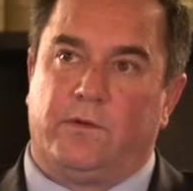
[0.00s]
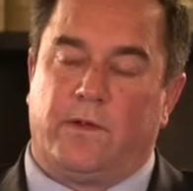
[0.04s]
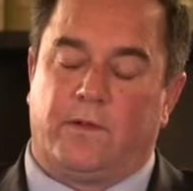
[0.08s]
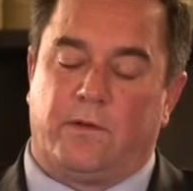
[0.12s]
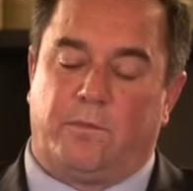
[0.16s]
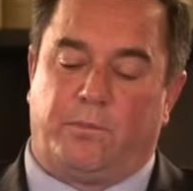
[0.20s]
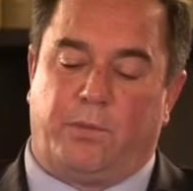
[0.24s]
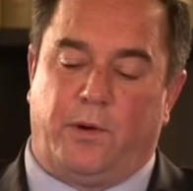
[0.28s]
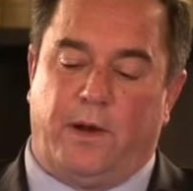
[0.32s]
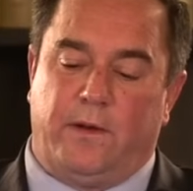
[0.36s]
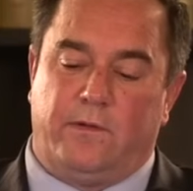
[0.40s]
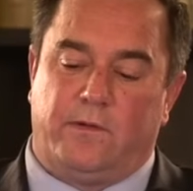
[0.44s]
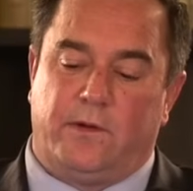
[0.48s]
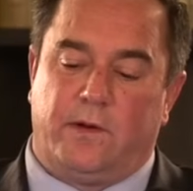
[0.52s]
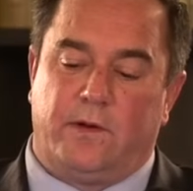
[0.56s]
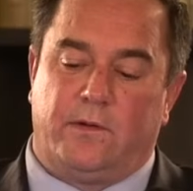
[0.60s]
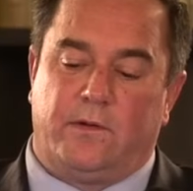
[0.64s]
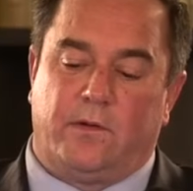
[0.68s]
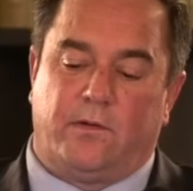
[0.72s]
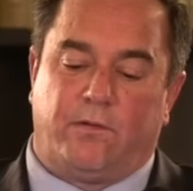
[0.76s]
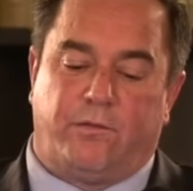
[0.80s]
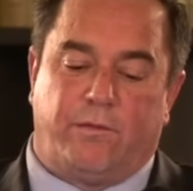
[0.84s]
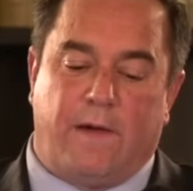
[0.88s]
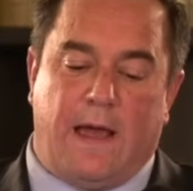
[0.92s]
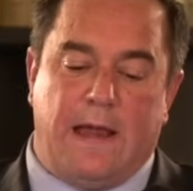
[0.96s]
that the President
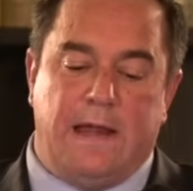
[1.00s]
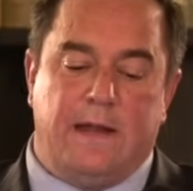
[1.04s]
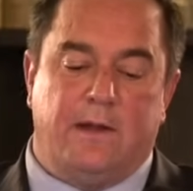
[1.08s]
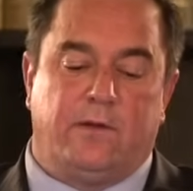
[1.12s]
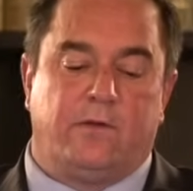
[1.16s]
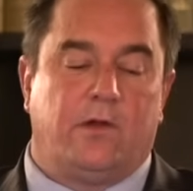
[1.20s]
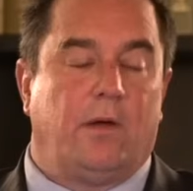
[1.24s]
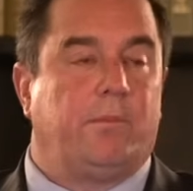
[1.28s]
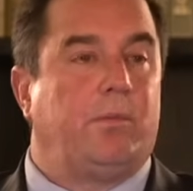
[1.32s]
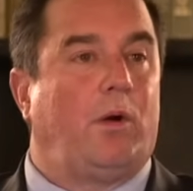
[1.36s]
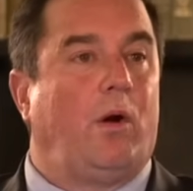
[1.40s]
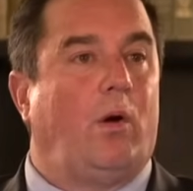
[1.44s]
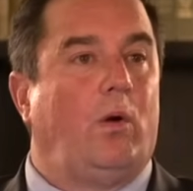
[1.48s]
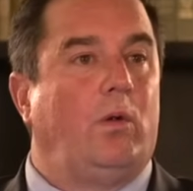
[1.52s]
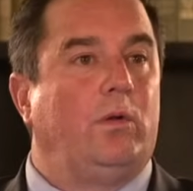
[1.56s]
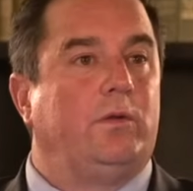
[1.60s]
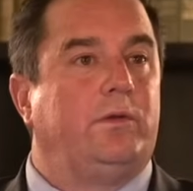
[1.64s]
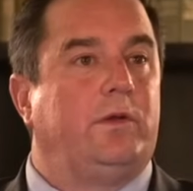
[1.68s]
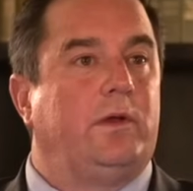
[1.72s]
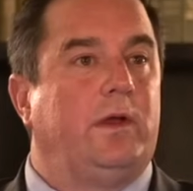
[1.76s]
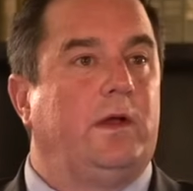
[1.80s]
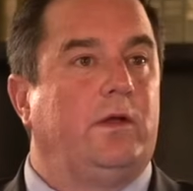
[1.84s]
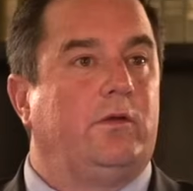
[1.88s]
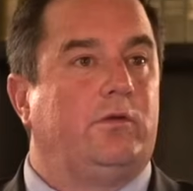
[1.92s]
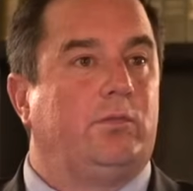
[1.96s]
is failing to
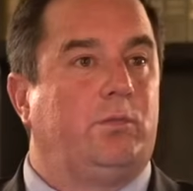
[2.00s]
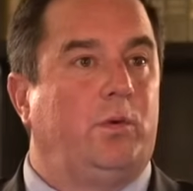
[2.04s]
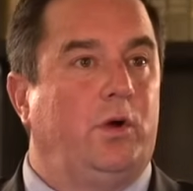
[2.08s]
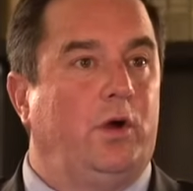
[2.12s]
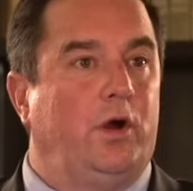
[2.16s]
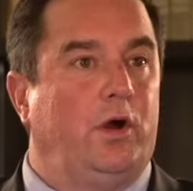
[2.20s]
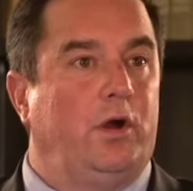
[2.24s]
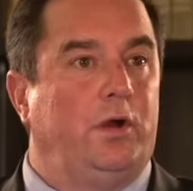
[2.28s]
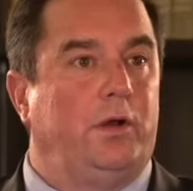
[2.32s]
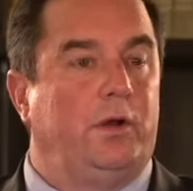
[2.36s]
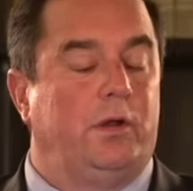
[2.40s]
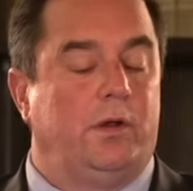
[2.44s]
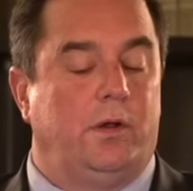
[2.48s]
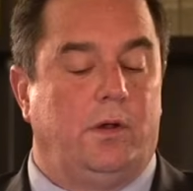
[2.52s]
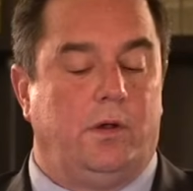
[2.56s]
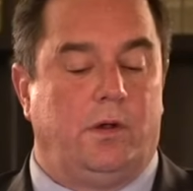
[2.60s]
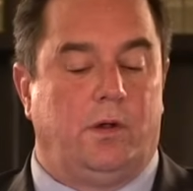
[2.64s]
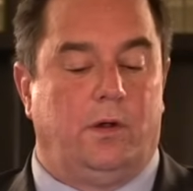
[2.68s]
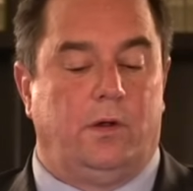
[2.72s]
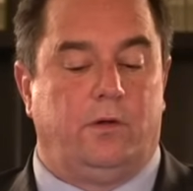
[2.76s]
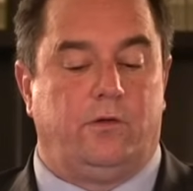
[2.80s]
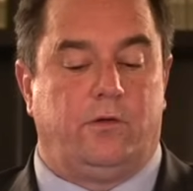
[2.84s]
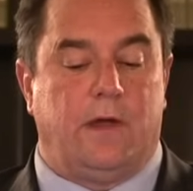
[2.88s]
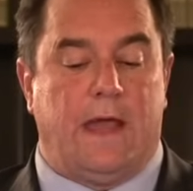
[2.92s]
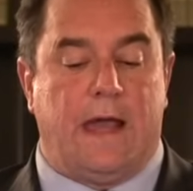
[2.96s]
uphold his word
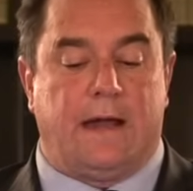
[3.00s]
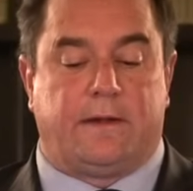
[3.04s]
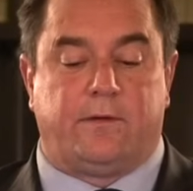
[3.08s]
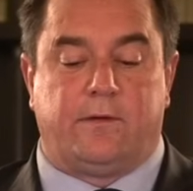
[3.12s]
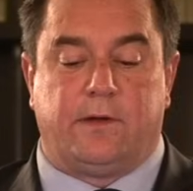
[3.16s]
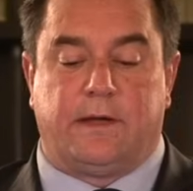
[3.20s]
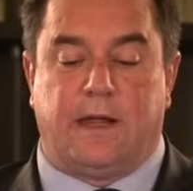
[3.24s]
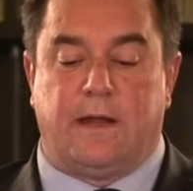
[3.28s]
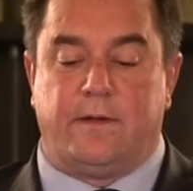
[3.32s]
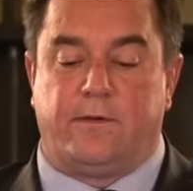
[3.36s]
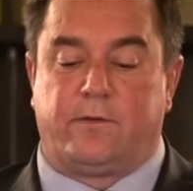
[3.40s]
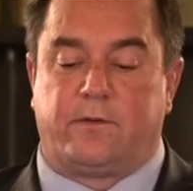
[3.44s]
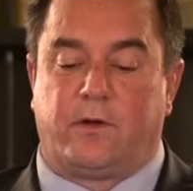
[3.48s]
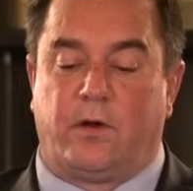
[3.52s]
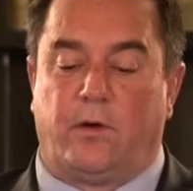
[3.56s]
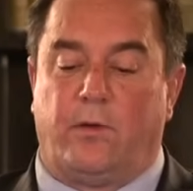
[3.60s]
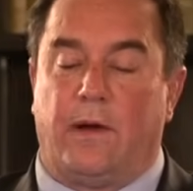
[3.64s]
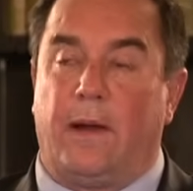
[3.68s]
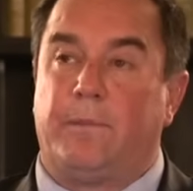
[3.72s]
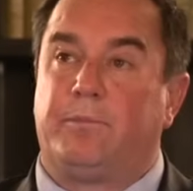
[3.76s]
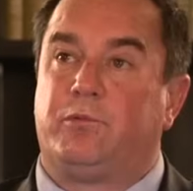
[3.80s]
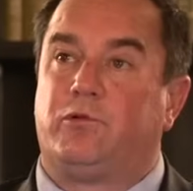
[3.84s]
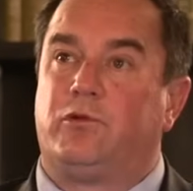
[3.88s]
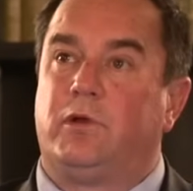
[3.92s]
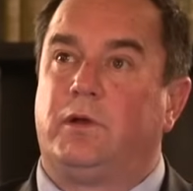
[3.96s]
to act against
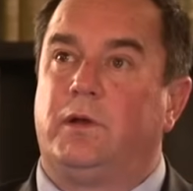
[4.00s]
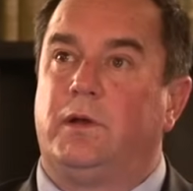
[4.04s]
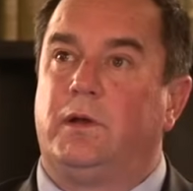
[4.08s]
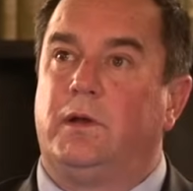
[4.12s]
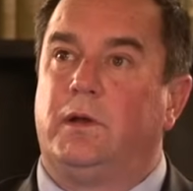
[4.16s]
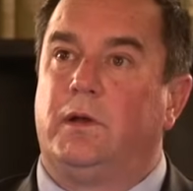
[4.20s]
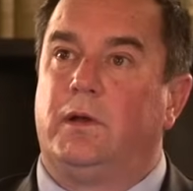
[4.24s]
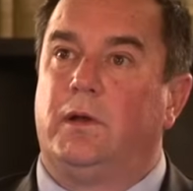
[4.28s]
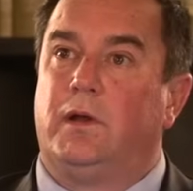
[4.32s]
corruption,